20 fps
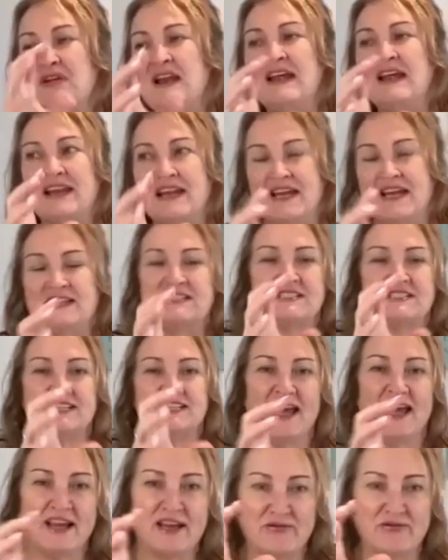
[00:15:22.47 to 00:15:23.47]
really need to
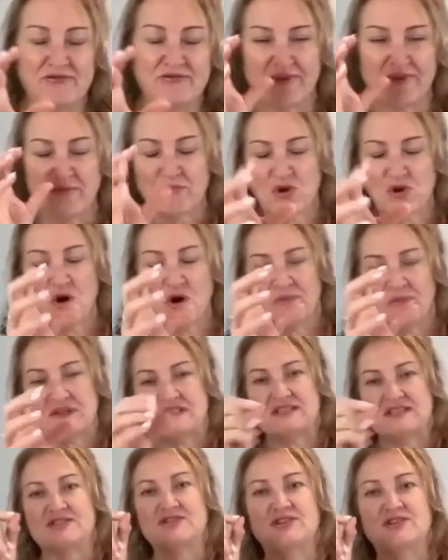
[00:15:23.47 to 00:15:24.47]
take, from your
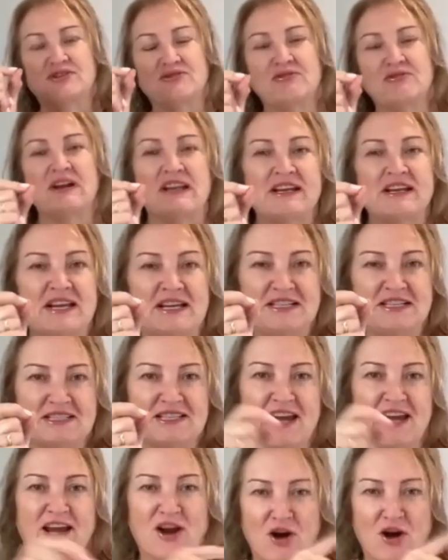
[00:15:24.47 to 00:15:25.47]
position, you really need to
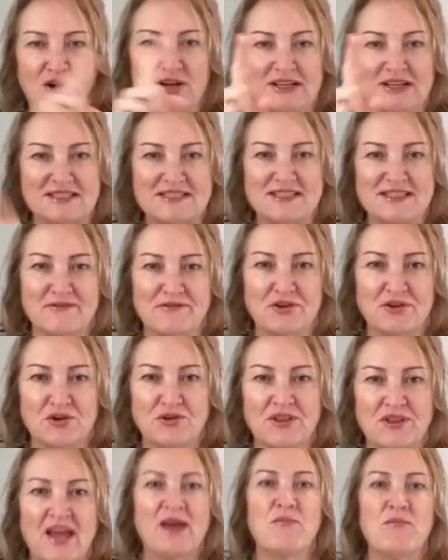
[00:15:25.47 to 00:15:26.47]
take a holistic view.
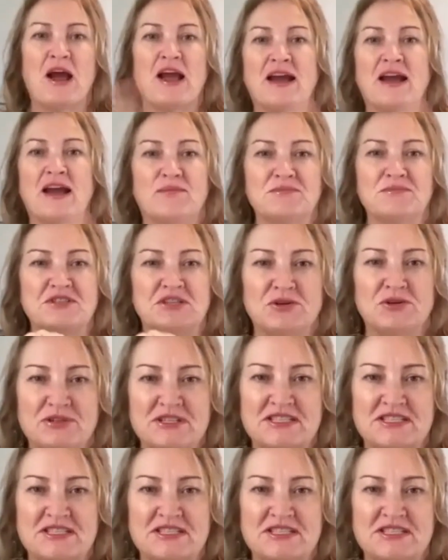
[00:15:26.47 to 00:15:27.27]
They might come to you and